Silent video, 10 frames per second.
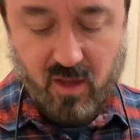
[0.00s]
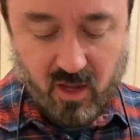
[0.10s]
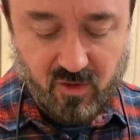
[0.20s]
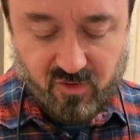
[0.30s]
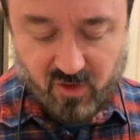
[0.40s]

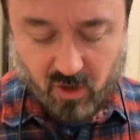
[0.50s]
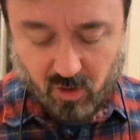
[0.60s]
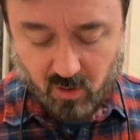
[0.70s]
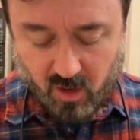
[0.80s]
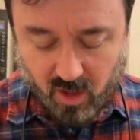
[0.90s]
And
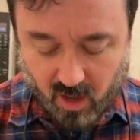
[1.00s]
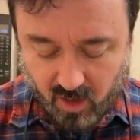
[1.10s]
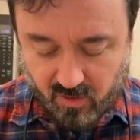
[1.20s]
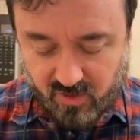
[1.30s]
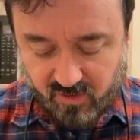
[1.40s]
so
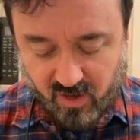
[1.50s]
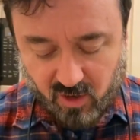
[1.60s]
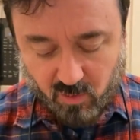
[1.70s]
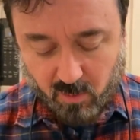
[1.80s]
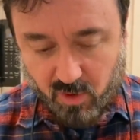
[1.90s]
this is how
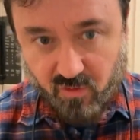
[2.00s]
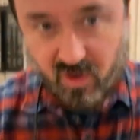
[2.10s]
you remove